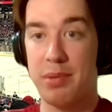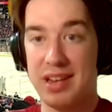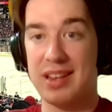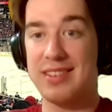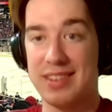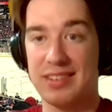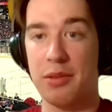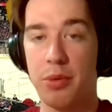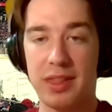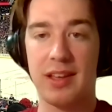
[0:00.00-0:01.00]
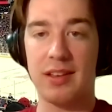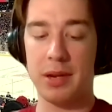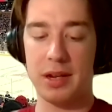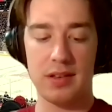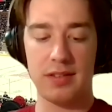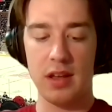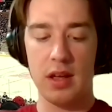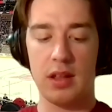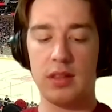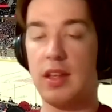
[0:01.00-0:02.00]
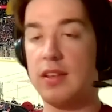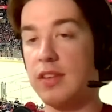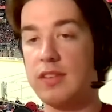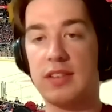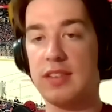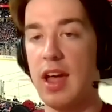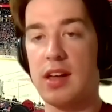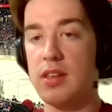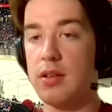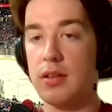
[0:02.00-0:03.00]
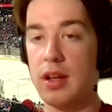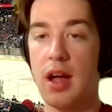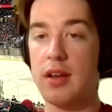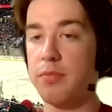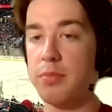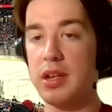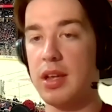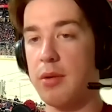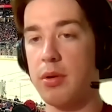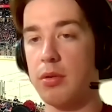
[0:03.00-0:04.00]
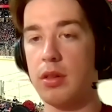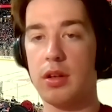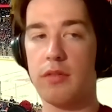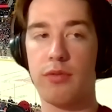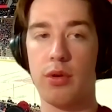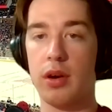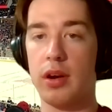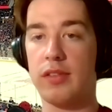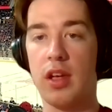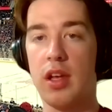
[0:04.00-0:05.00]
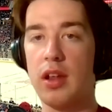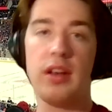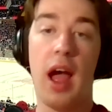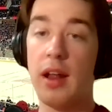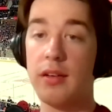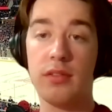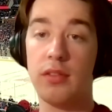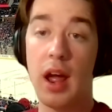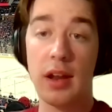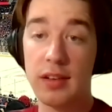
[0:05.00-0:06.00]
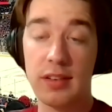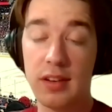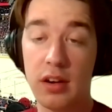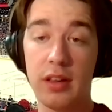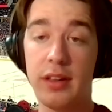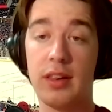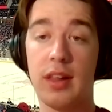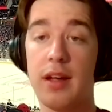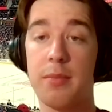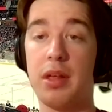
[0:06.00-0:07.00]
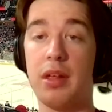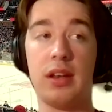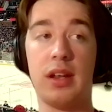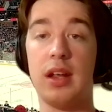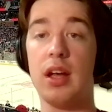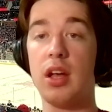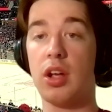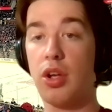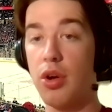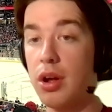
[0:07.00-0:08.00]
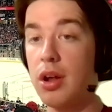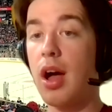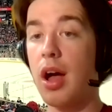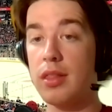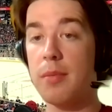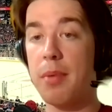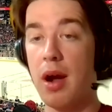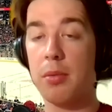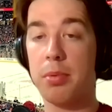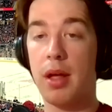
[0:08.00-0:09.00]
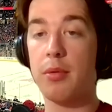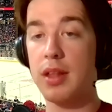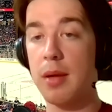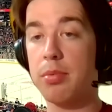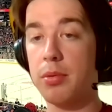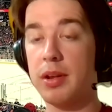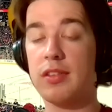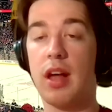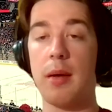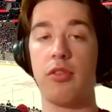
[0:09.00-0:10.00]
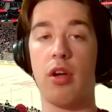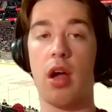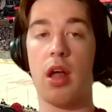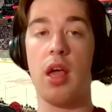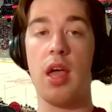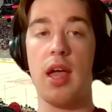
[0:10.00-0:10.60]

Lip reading: be consistent with this, because this is exactly the kind of PK we were looking for. He's not necessarily a liability, good on the power play with that booming slap shot.